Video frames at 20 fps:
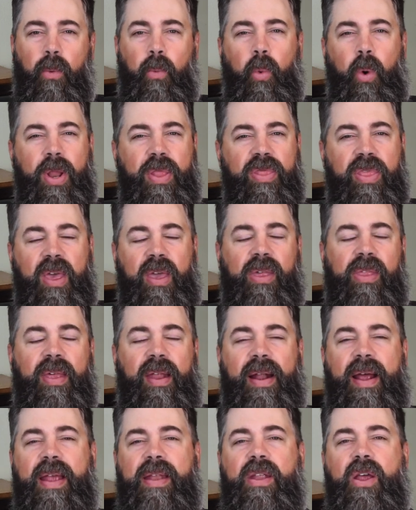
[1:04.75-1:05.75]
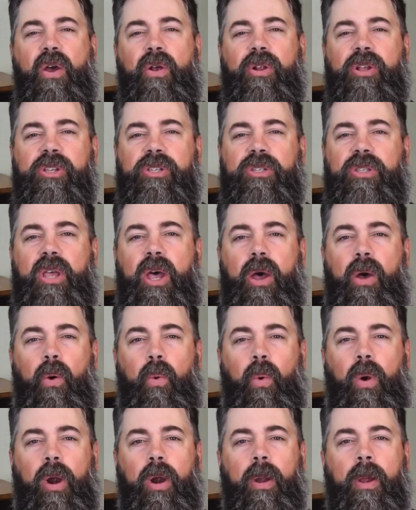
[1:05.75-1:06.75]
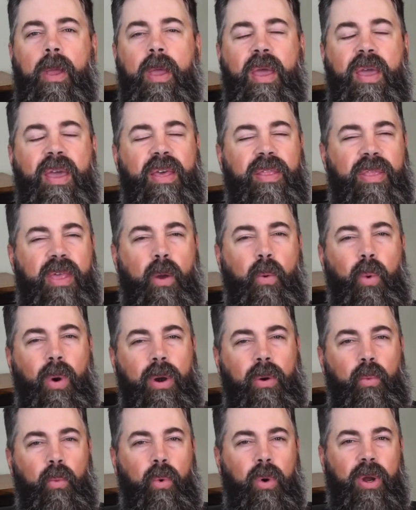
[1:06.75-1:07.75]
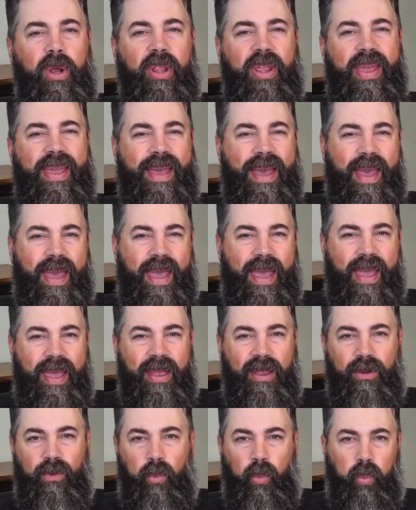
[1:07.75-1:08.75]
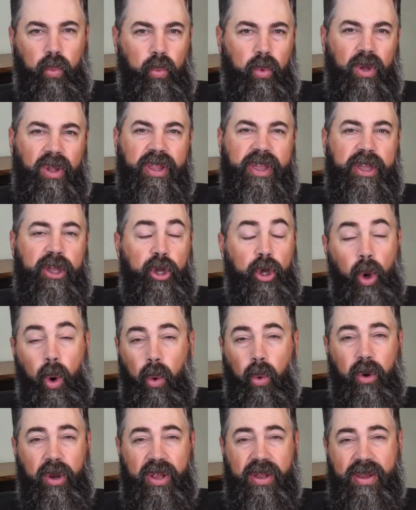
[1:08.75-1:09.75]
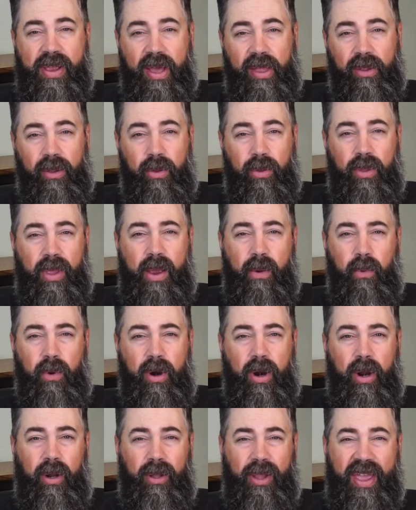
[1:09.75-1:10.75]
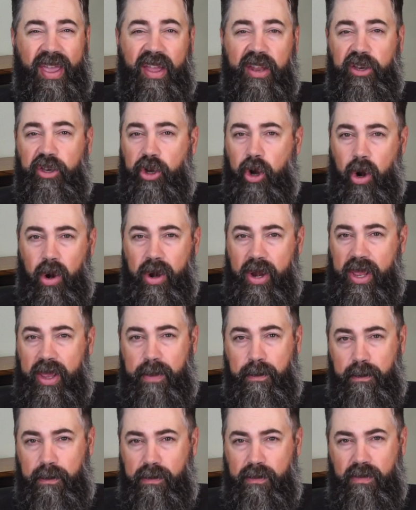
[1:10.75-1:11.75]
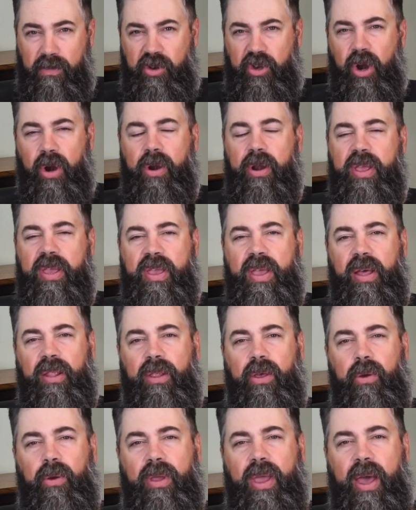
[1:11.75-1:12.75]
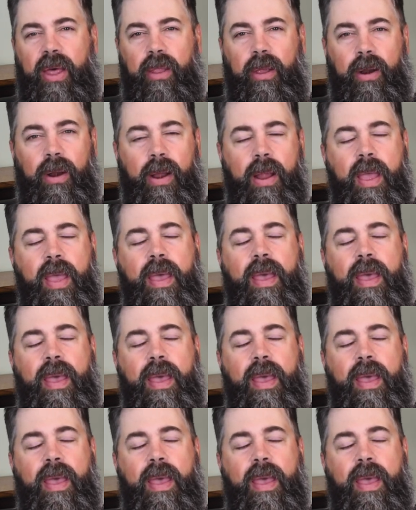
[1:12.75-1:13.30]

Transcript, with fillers: One thing that I noticed though were they weren't really a really golden yellow. They were like a dirty, dirty yellow color.